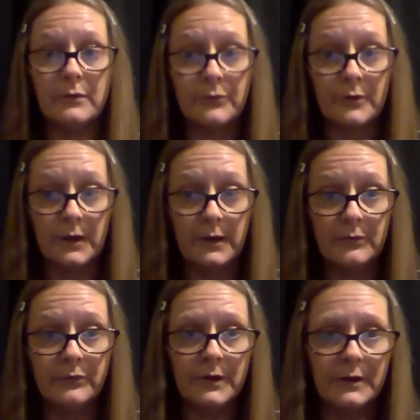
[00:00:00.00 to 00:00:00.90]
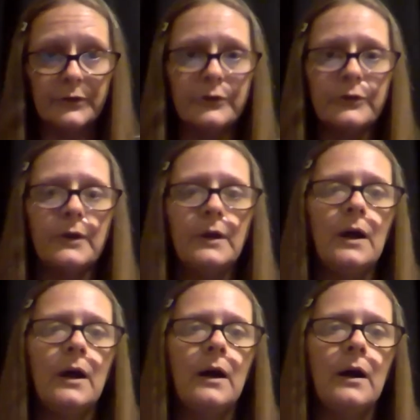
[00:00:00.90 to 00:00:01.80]
forgiveness.
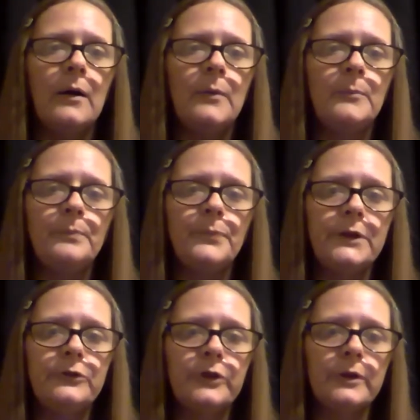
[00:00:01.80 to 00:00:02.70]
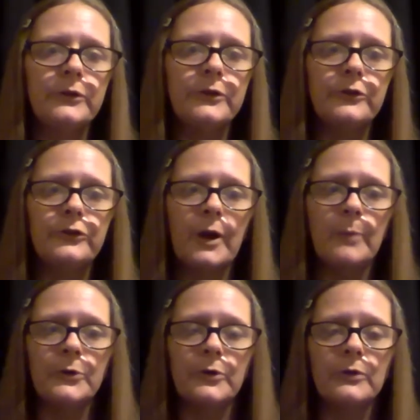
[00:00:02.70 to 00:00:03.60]
Um, in Genesis
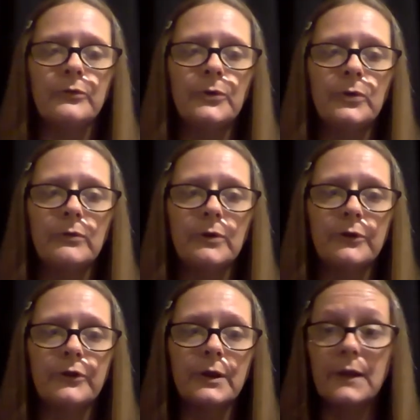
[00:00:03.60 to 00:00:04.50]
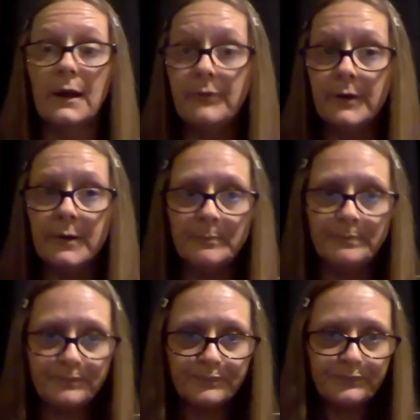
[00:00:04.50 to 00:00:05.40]
chapter 4, verse 11,
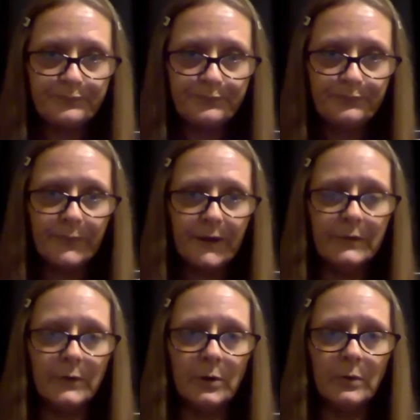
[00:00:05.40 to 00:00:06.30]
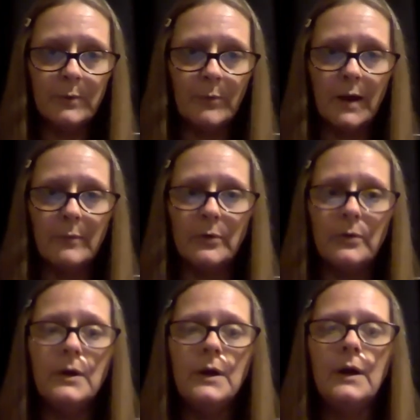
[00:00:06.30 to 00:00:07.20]
in the Holy Bible,
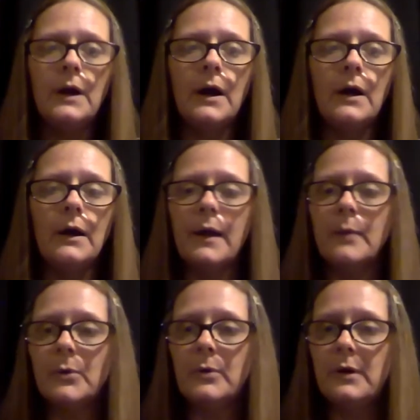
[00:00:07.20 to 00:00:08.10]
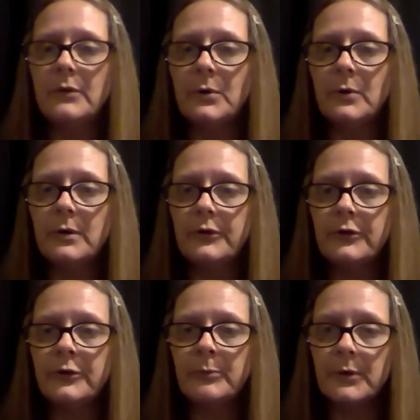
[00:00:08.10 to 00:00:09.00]
uh, Abel, of course,
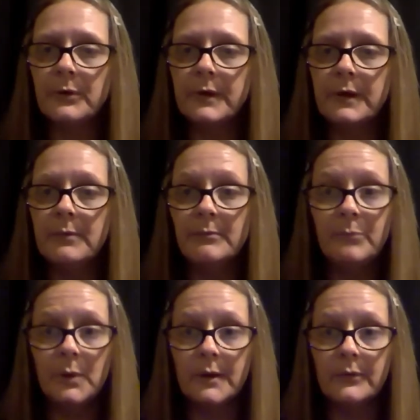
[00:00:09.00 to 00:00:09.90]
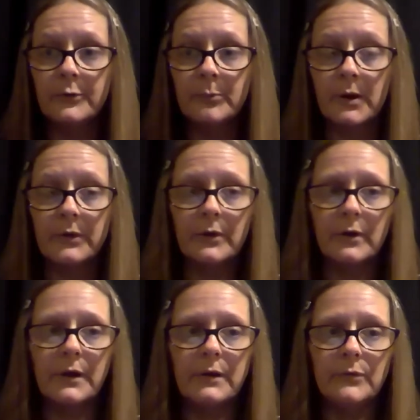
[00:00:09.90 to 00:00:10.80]
spilled the blood of his brother
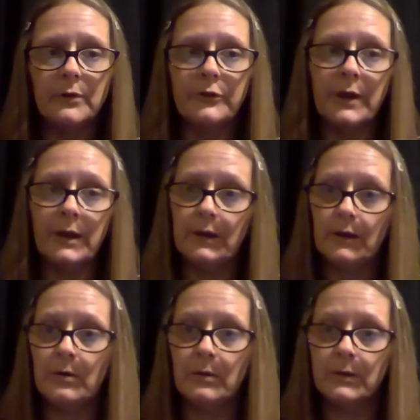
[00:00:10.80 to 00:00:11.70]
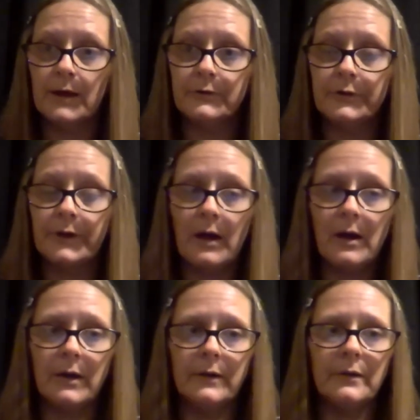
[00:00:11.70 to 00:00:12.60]
in verse 10 and called out to
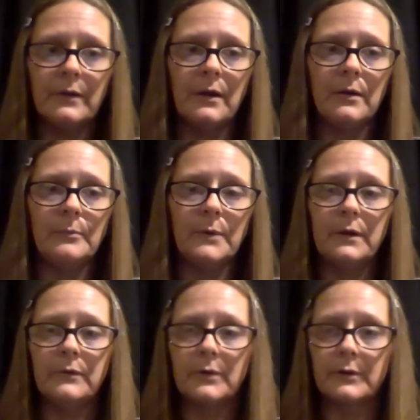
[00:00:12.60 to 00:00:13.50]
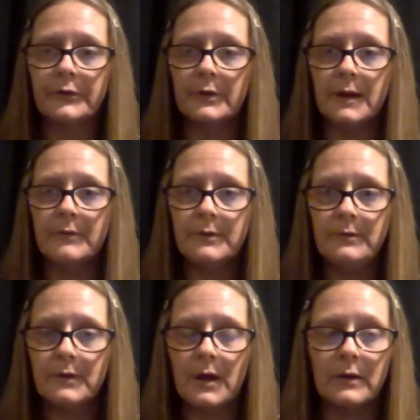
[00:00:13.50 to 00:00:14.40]
God. Um, and in verse 11,
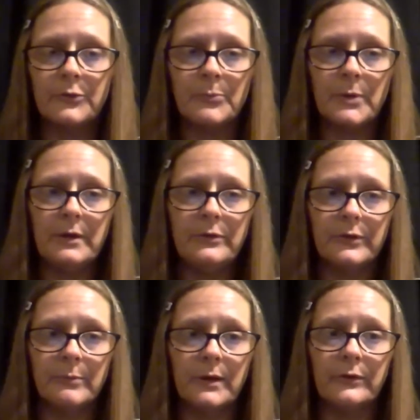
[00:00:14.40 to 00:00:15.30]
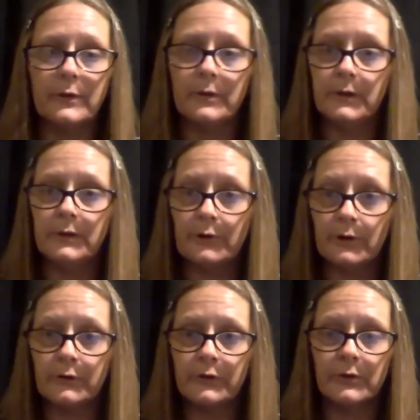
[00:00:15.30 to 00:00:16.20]
God explains that basically he's
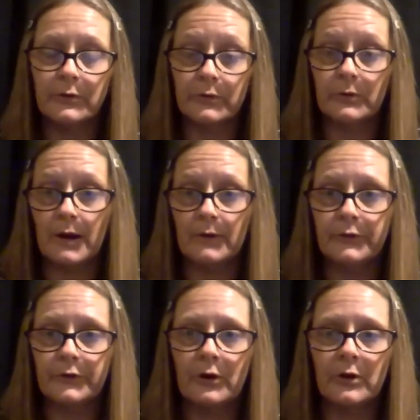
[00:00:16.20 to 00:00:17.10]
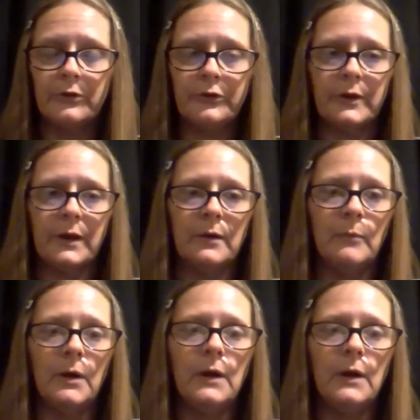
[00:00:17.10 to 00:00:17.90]
cursed, the, ground is a curse to him.